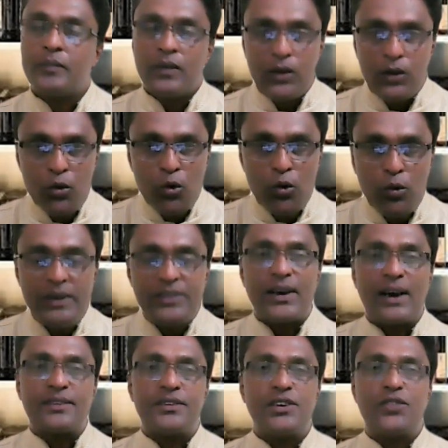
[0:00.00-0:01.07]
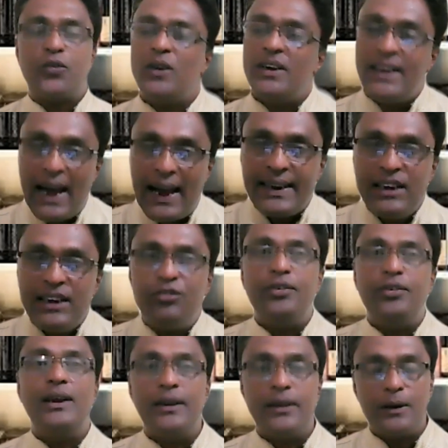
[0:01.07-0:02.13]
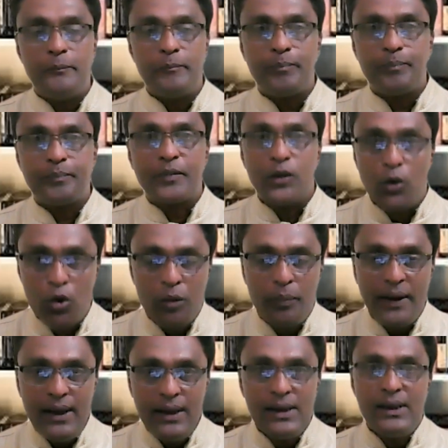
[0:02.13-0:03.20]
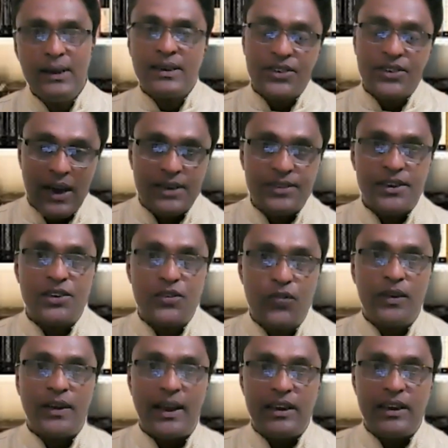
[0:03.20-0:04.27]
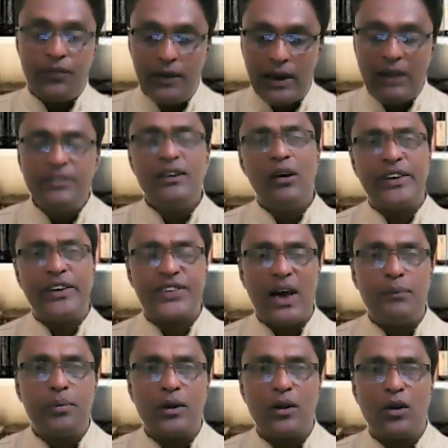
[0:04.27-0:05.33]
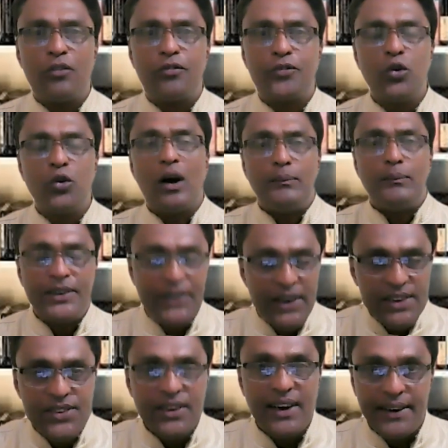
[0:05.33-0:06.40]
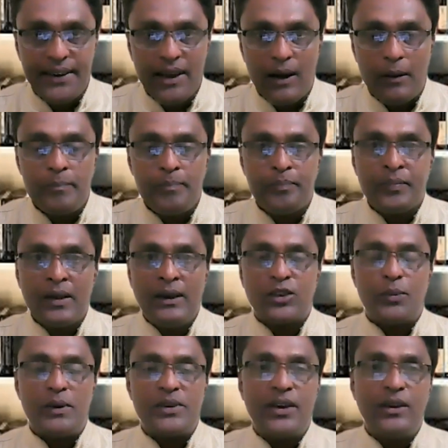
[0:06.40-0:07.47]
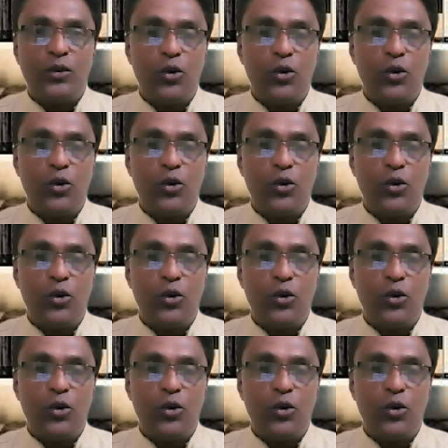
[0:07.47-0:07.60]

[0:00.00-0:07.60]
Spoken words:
you will be successful in any field. You will be successful in any field. I'll give you an example of two communities in India. especially